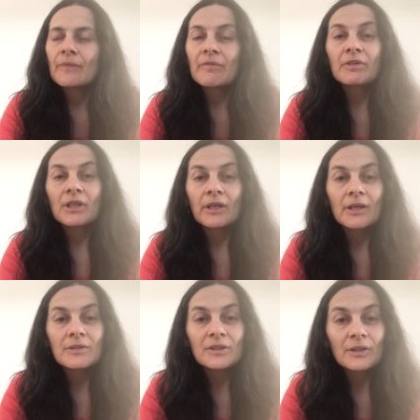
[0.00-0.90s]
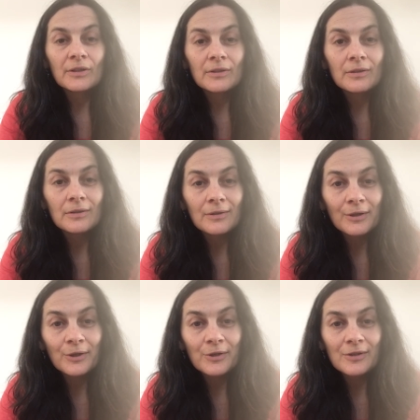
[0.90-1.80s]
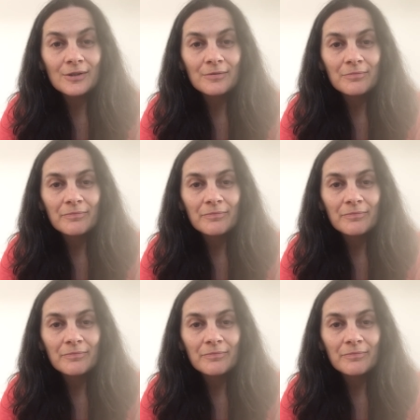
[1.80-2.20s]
everything that has occurred occurred.